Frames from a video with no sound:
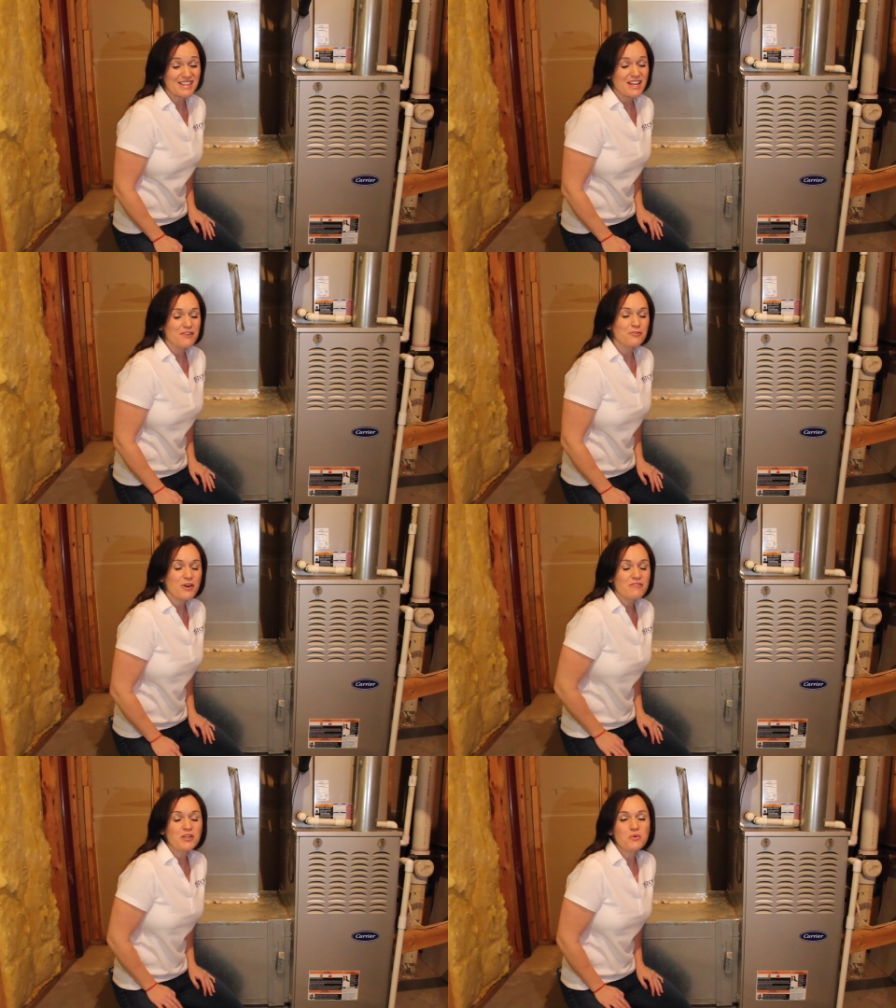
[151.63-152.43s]
If you
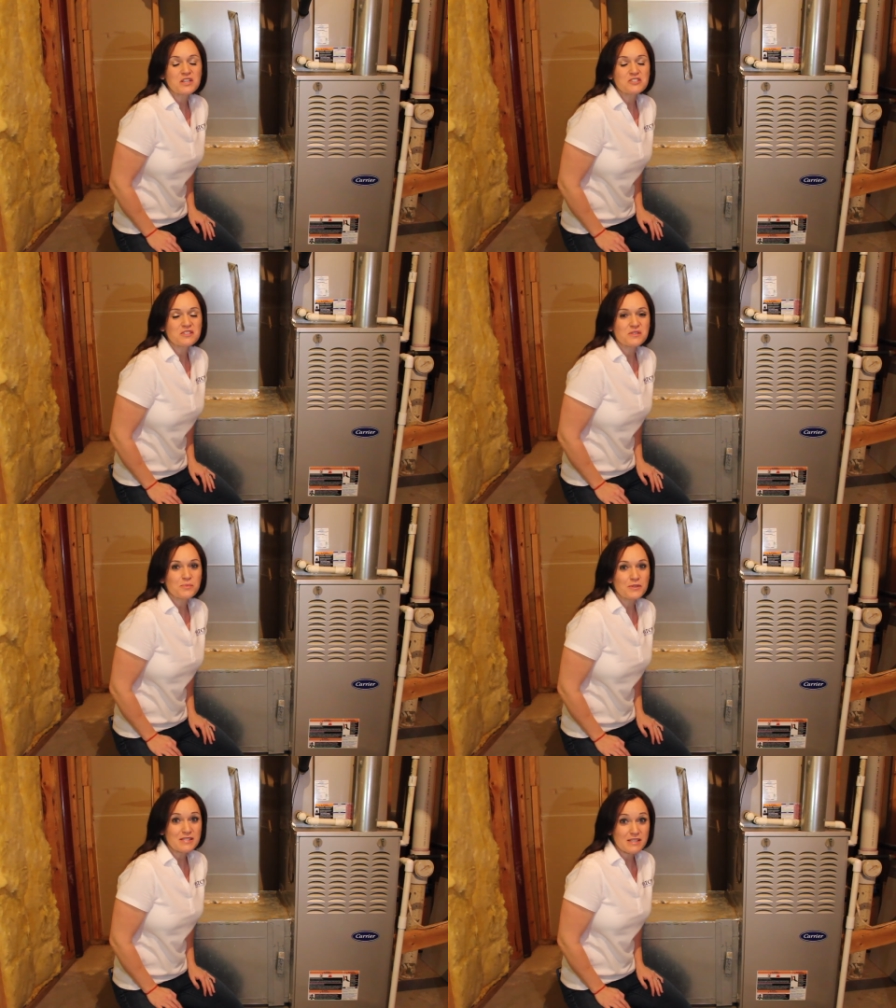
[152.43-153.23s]
have any questions,
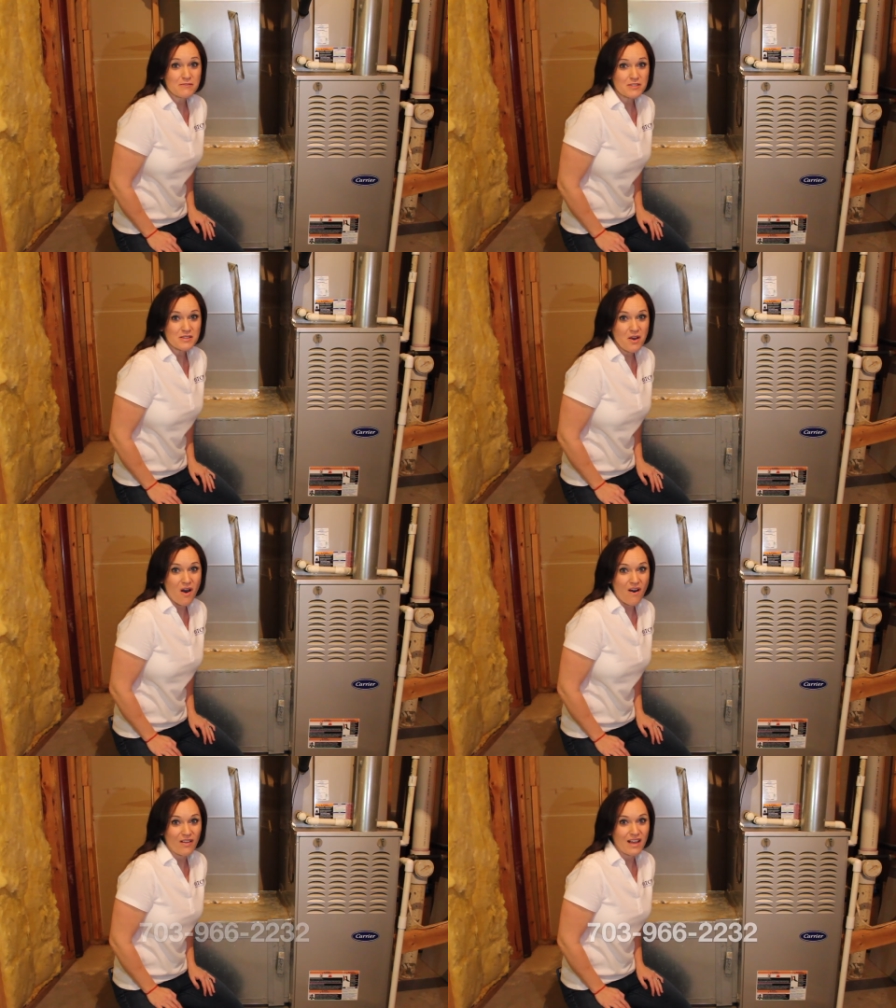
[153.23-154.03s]
please give us a
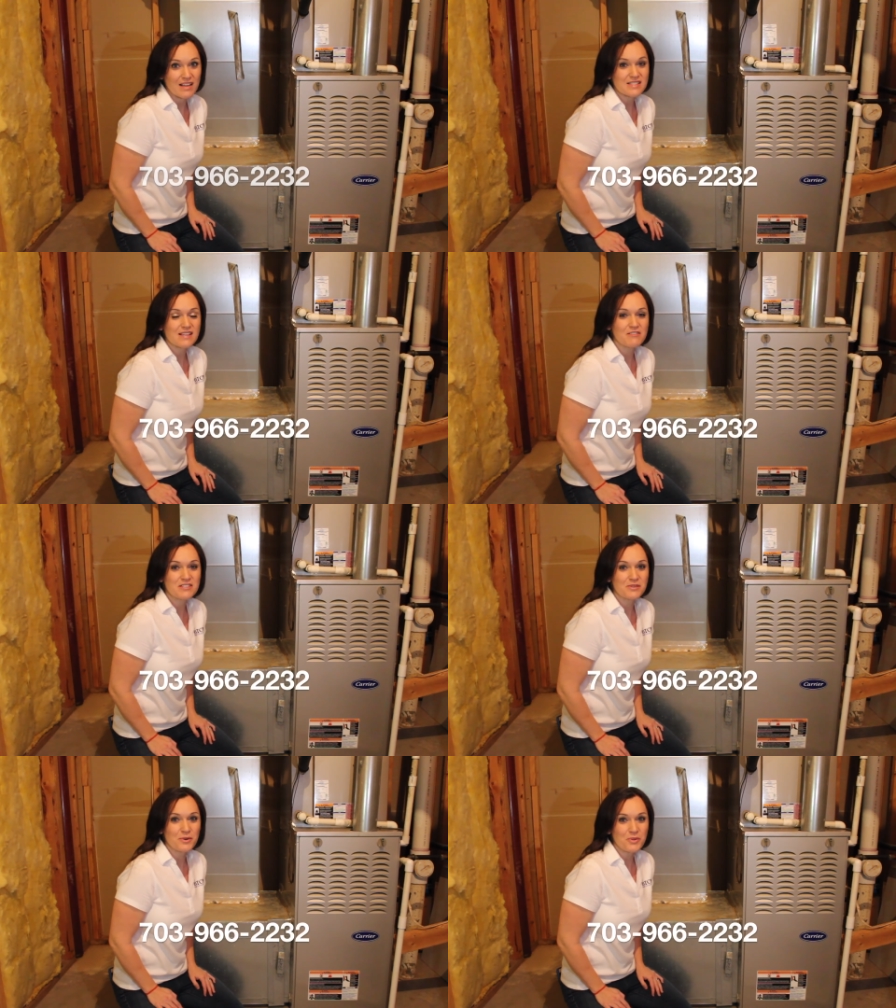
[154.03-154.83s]
call at
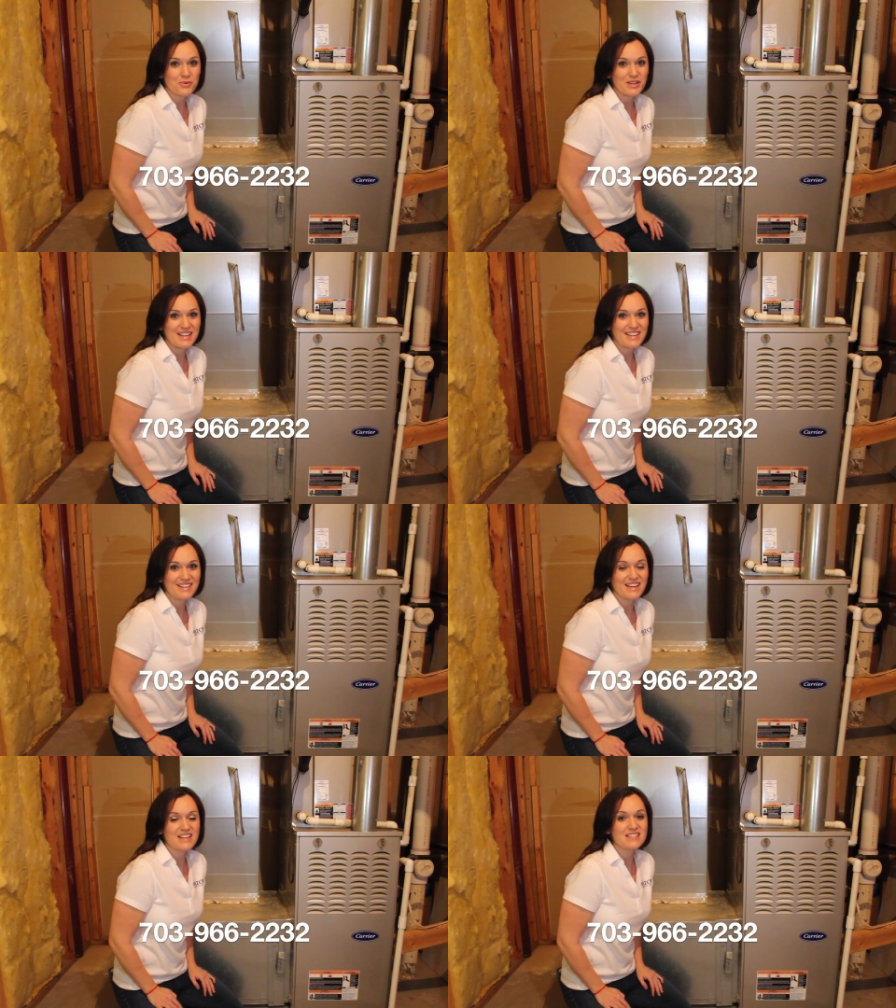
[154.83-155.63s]

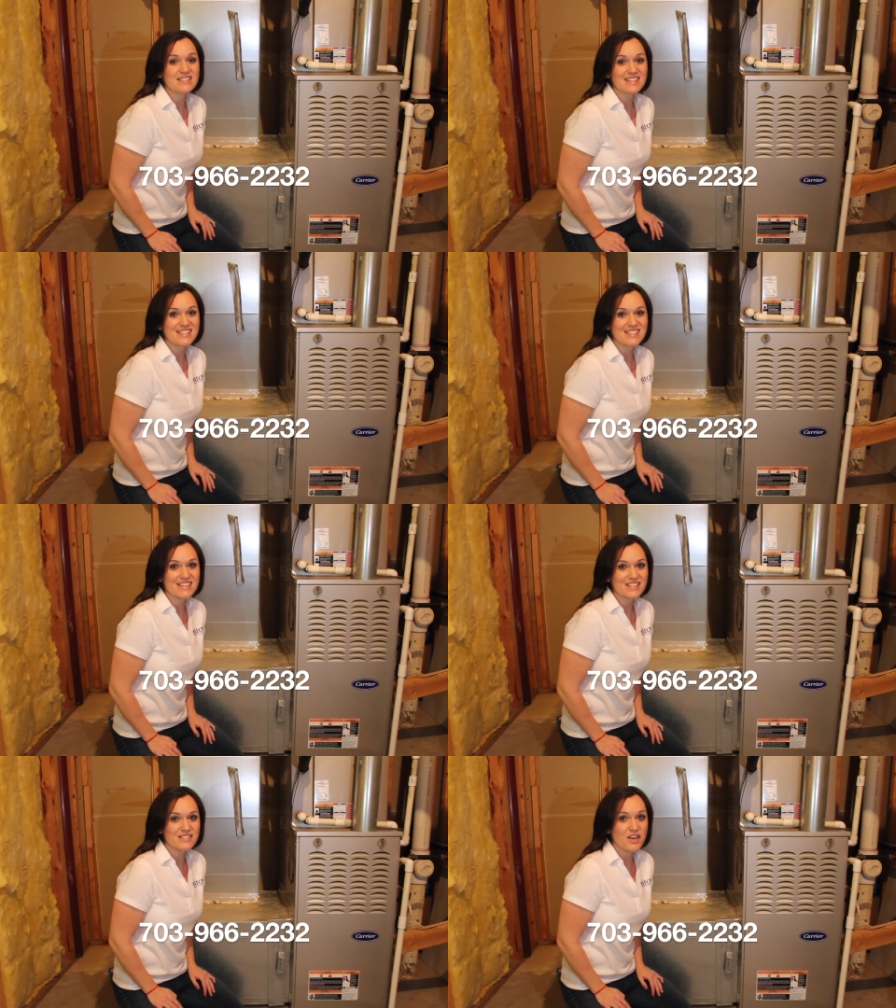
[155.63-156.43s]

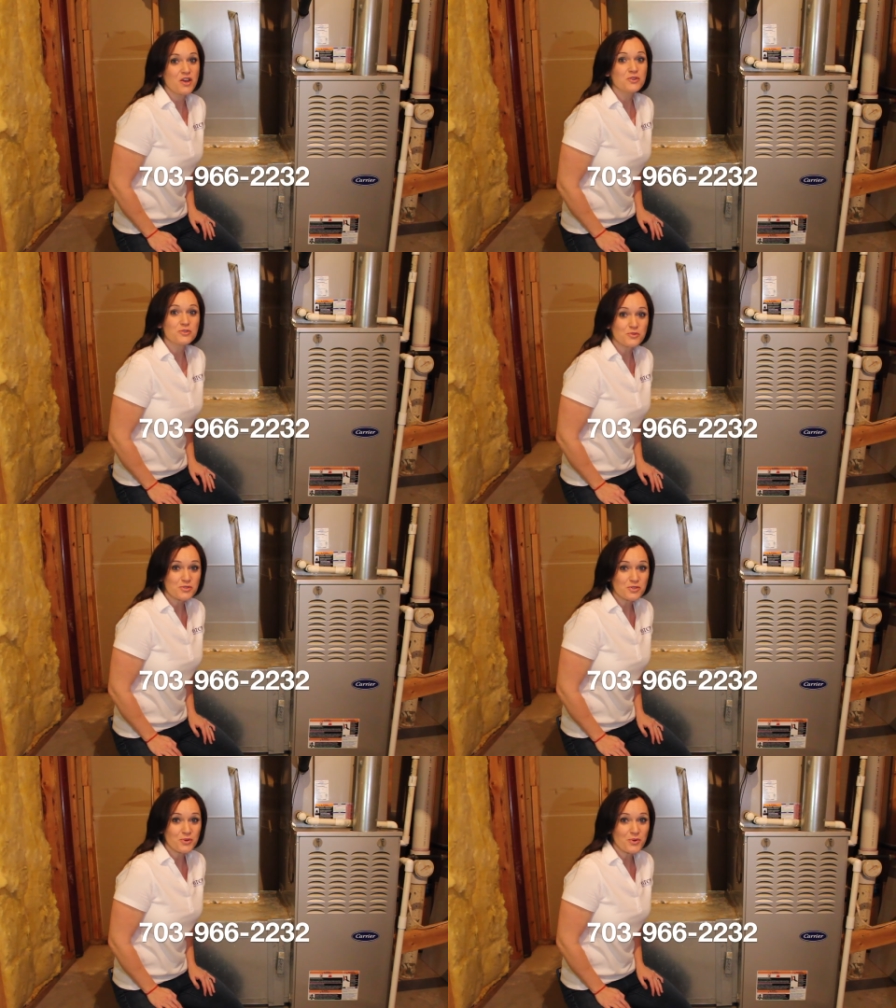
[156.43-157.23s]

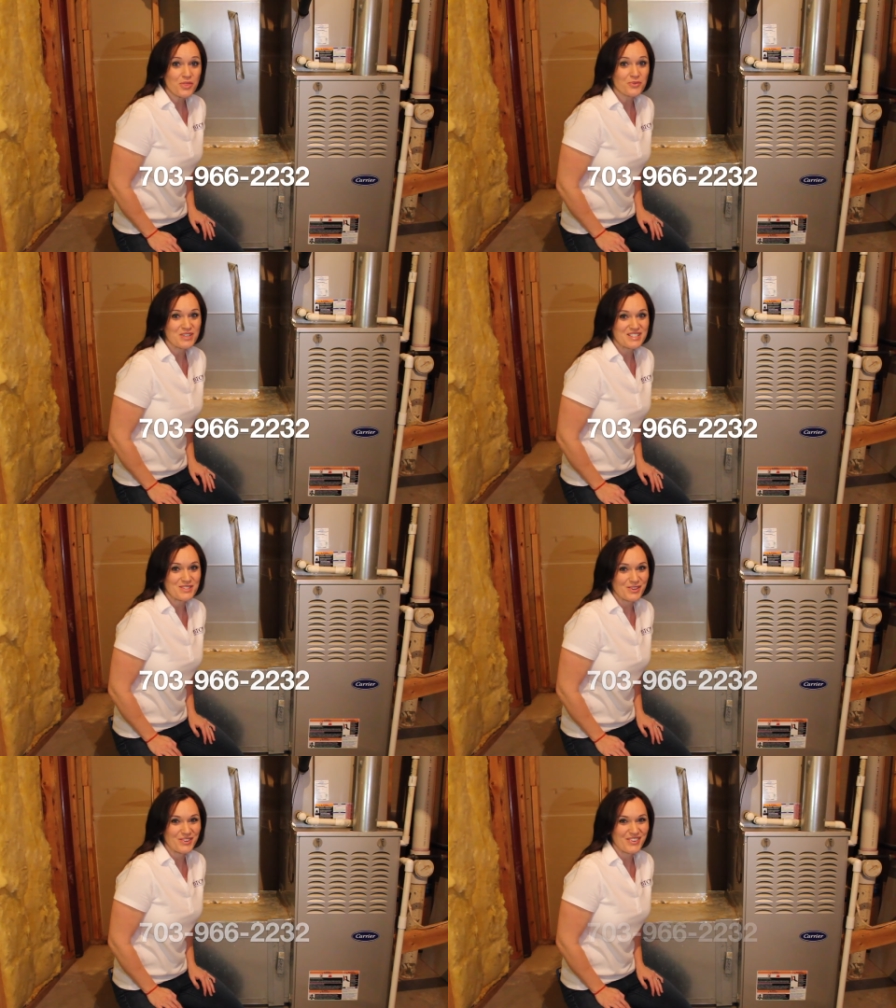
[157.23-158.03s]

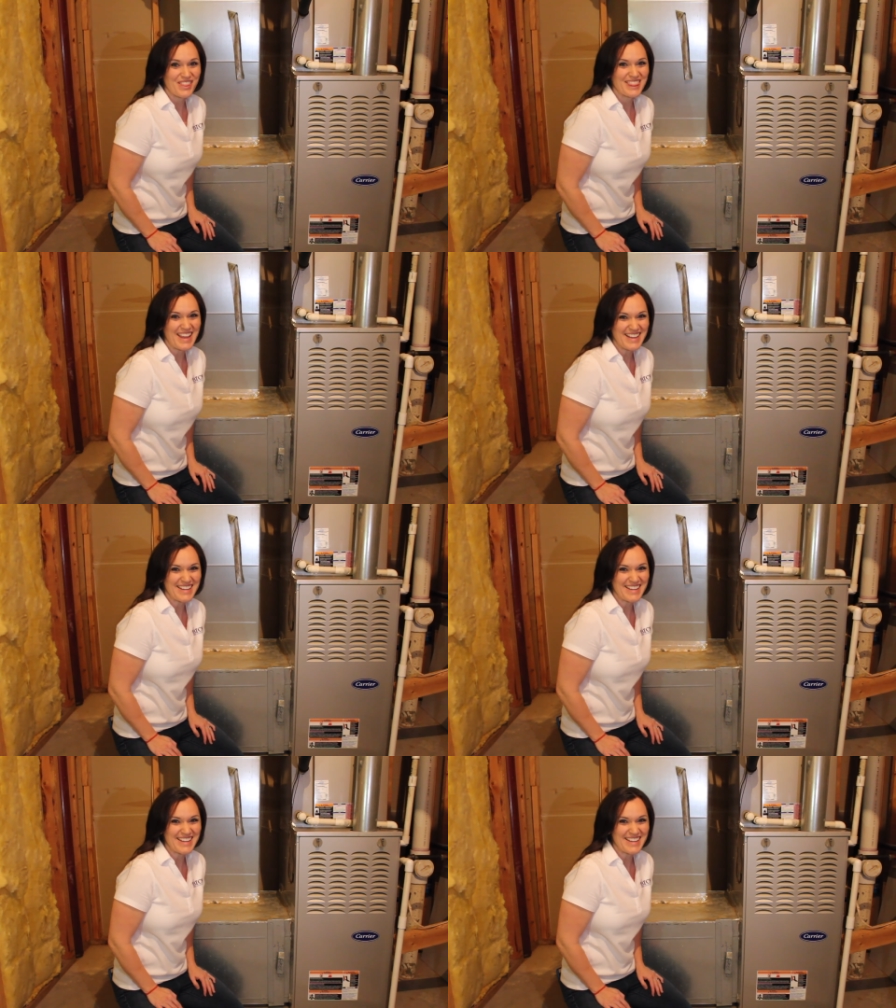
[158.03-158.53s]
703-966-2232. Thank